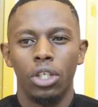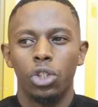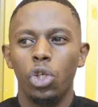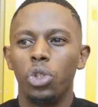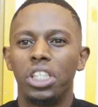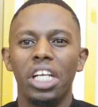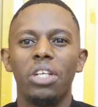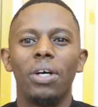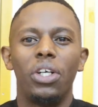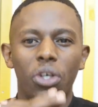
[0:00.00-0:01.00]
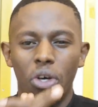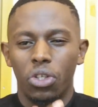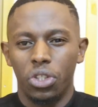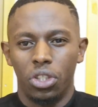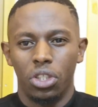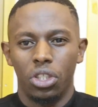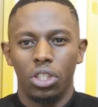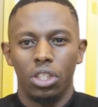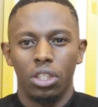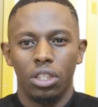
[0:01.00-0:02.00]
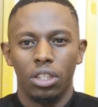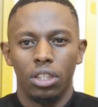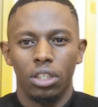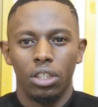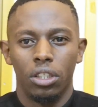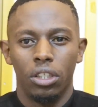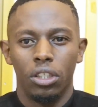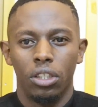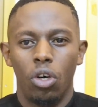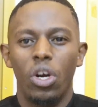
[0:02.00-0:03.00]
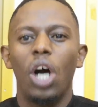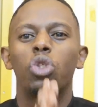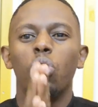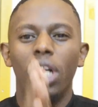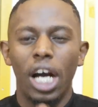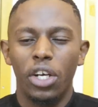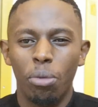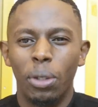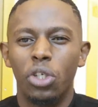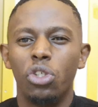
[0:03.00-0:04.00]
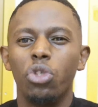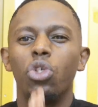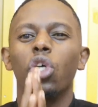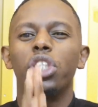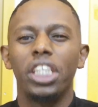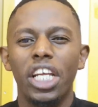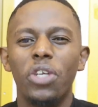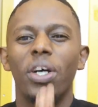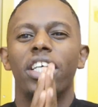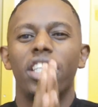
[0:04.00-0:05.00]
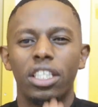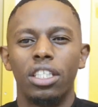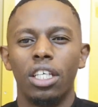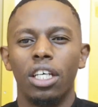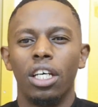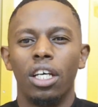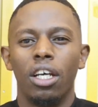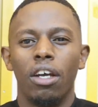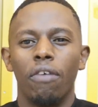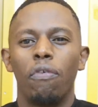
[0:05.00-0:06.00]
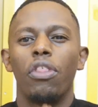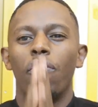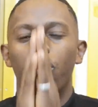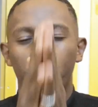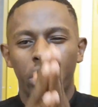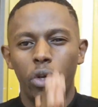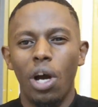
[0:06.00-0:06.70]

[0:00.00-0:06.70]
So you train your dogs on how to guard you, but you don't train your kids for the future.